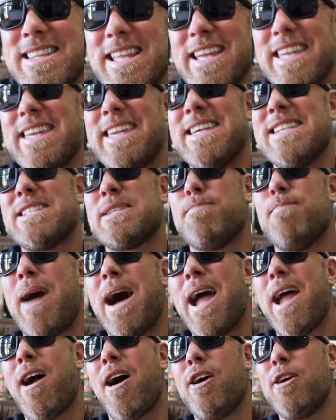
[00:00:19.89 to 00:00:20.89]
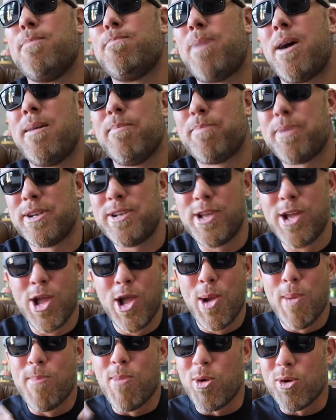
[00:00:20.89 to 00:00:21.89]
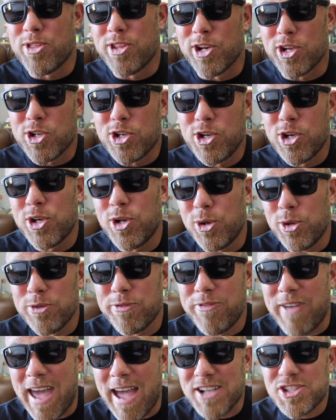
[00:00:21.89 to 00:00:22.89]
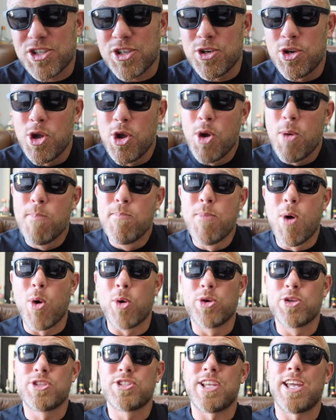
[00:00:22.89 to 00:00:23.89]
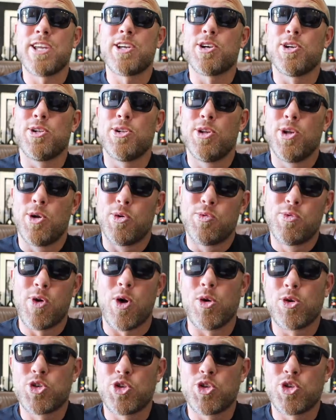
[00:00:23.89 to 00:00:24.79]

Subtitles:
that gets my heart pumping more than a good old-fashioned motorcycle road